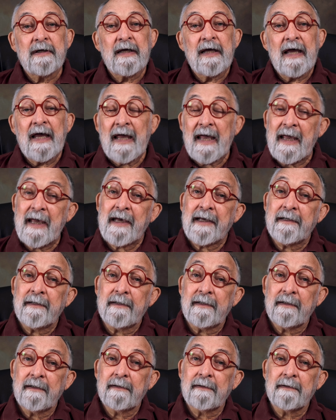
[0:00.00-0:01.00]

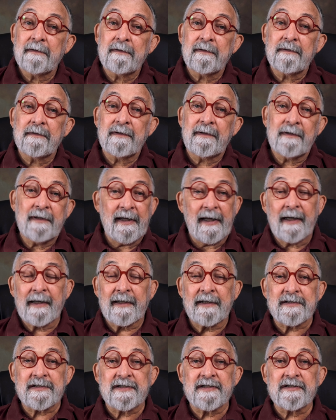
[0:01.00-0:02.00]
And, heck,
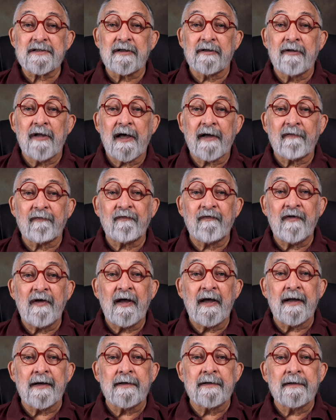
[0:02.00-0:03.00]
it's just a lot of
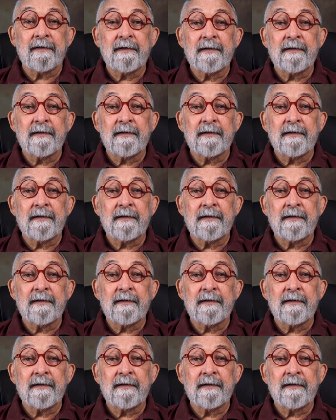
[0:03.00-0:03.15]
fun.